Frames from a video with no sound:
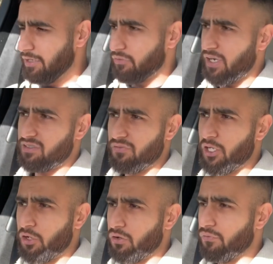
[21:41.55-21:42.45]
It's
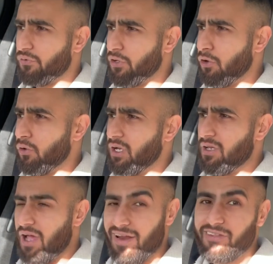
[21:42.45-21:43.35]
relatively good on fuel
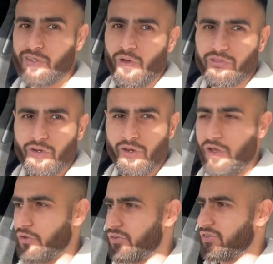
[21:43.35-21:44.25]
and it's got the
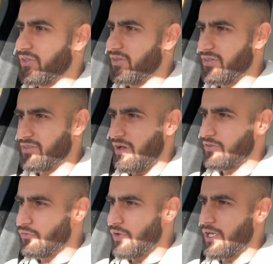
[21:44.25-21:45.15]
looks. This
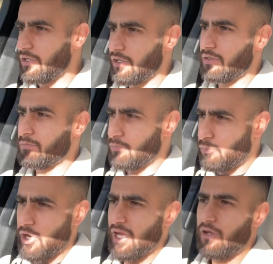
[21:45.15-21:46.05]
car's a really good,
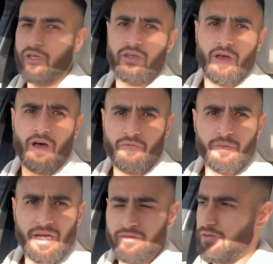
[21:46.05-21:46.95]
pretty looking car
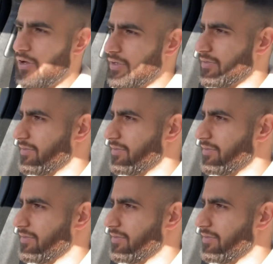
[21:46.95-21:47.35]
from outside.